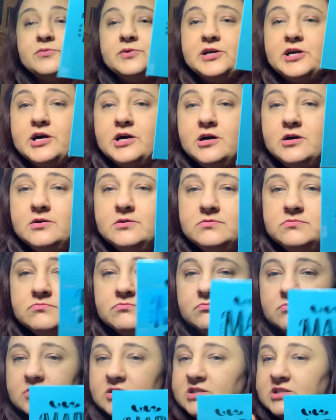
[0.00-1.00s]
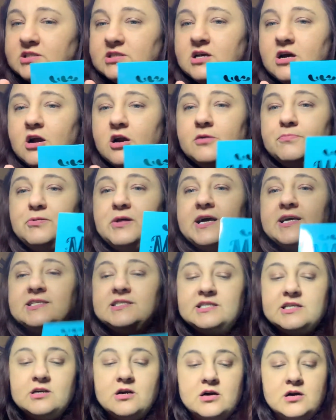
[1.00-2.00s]
we go. It's the hard
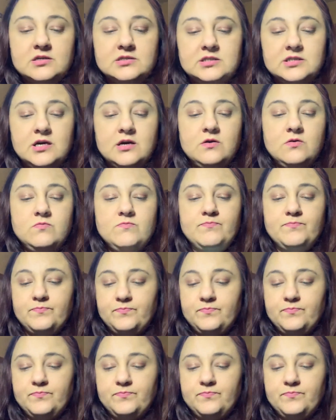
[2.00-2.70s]
plastic also.